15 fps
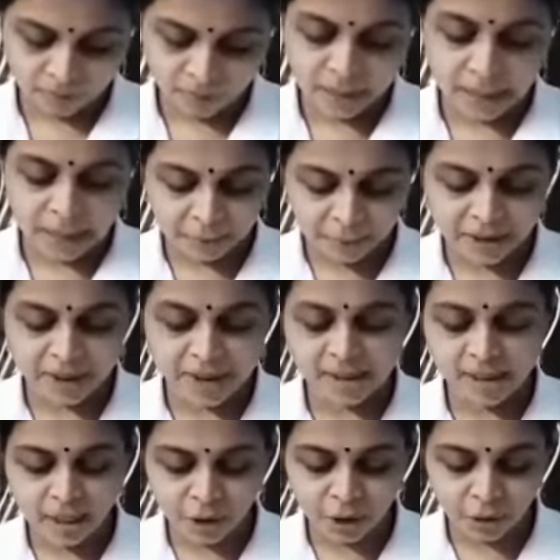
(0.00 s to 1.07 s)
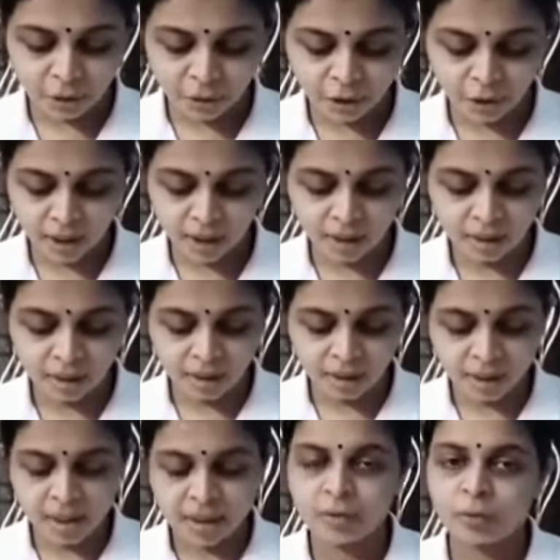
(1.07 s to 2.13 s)
LPG is a liquid fuel.
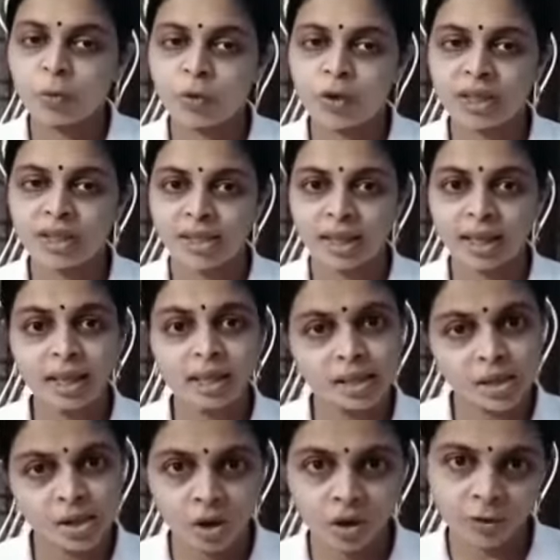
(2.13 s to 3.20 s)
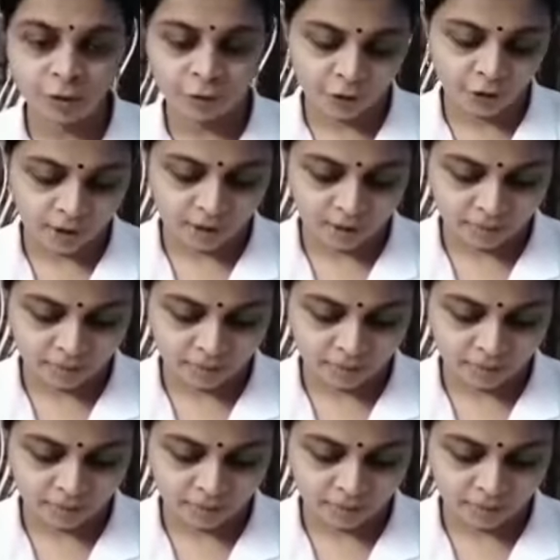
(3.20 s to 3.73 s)
Wood is a solid fuel